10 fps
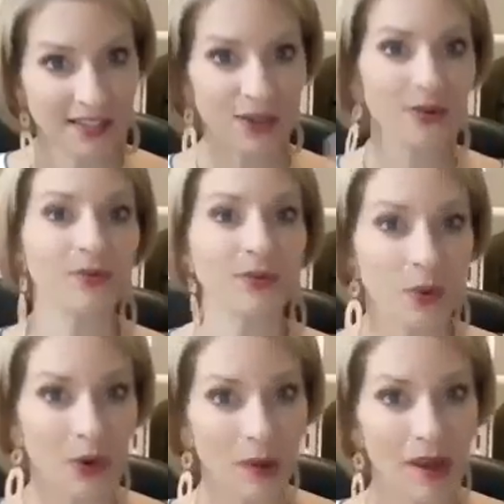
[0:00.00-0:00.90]
You know,
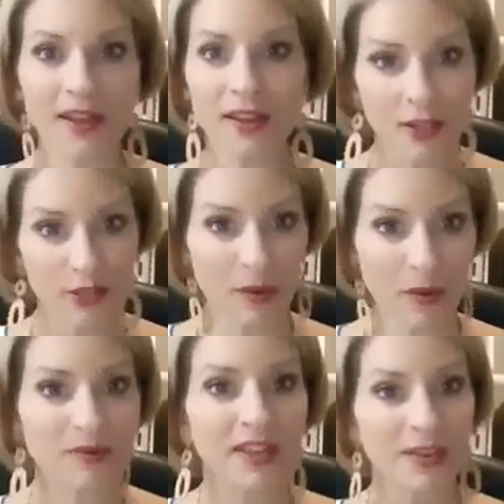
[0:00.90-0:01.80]
you want to buy it? Here's my
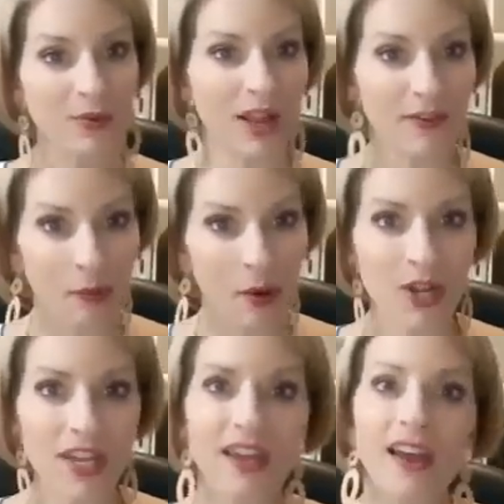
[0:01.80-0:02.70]
website. You want to have a
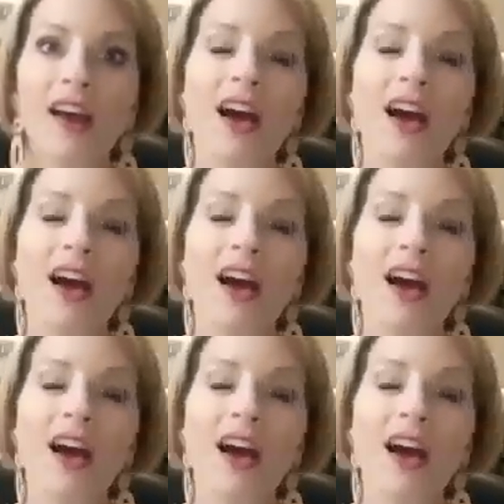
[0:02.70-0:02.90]
party?